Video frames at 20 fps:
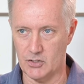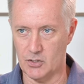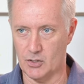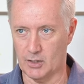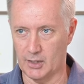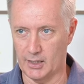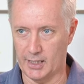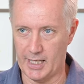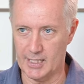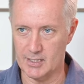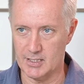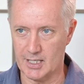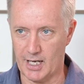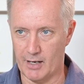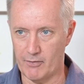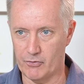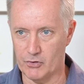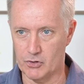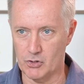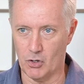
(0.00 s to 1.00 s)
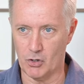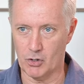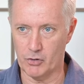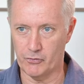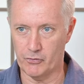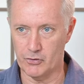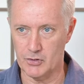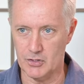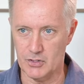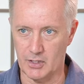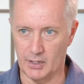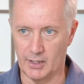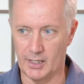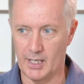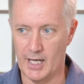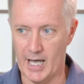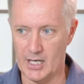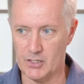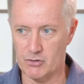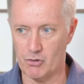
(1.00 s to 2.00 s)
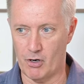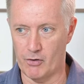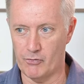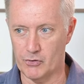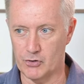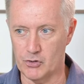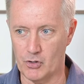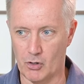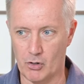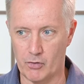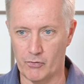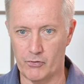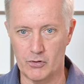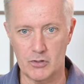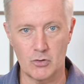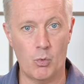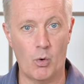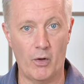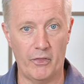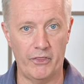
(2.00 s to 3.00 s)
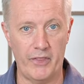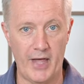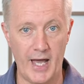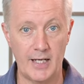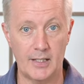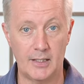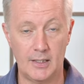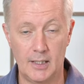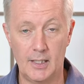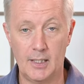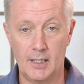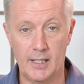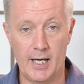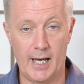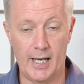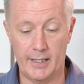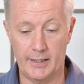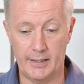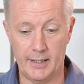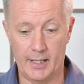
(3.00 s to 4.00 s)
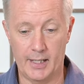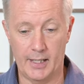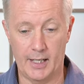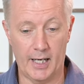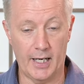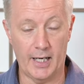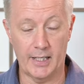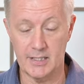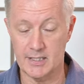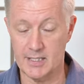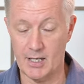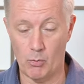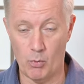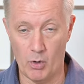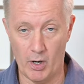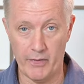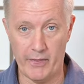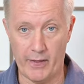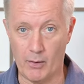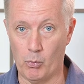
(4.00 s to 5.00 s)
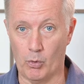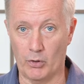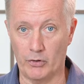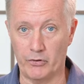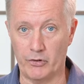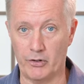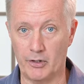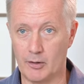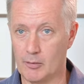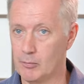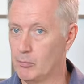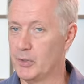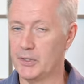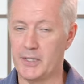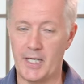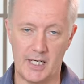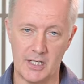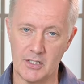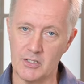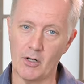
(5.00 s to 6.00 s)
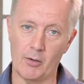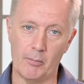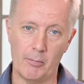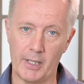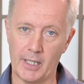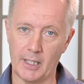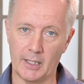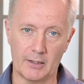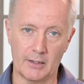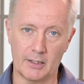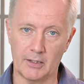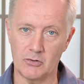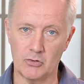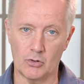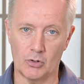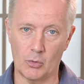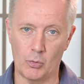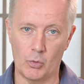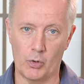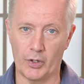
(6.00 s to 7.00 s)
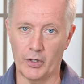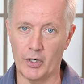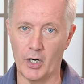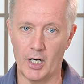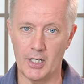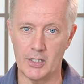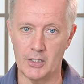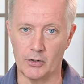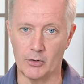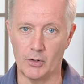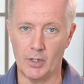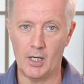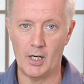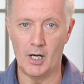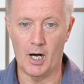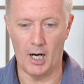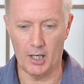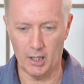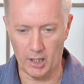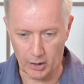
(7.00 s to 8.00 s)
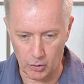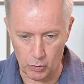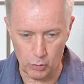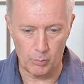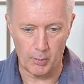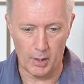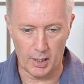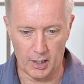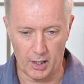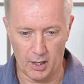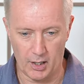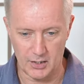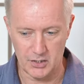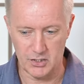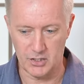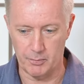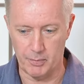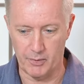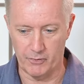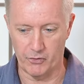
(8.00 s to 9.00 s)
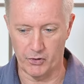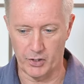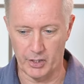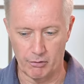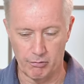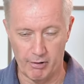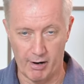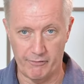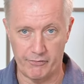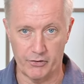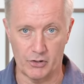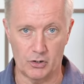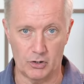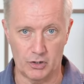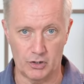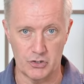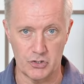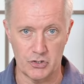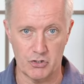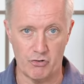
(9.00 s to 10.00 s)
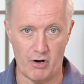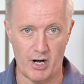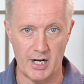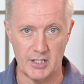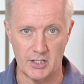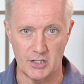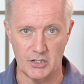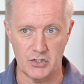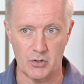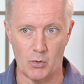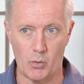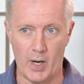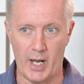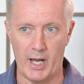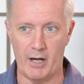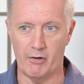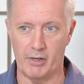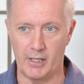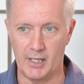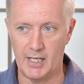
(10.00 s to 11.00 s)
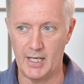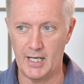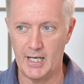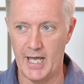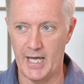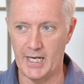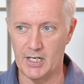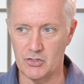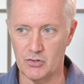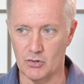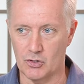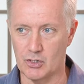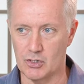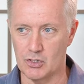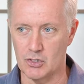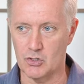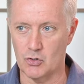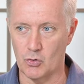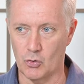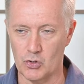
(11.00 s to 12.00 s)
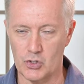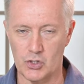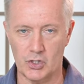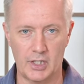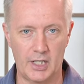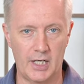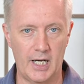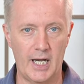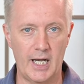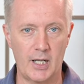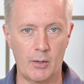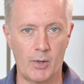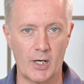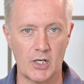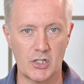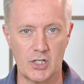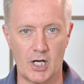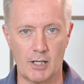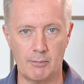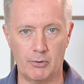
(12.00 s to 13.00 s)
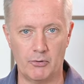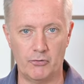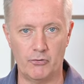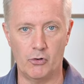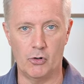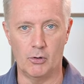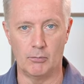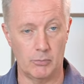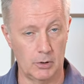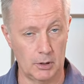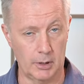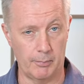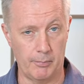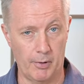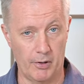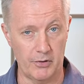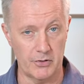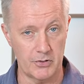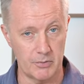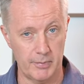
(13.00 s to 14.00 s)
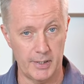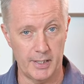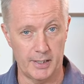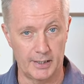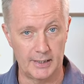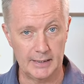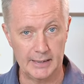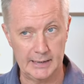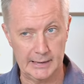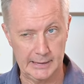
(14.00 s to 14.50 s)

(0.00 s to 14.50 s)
certain landscape photographers and astrophotographers want that, and I understand why they want it. But that is not me and the sort of work I do. I like all my lines to be very graphical and straight and square, and any sort of distortion in any way, shape or form really bothers me. And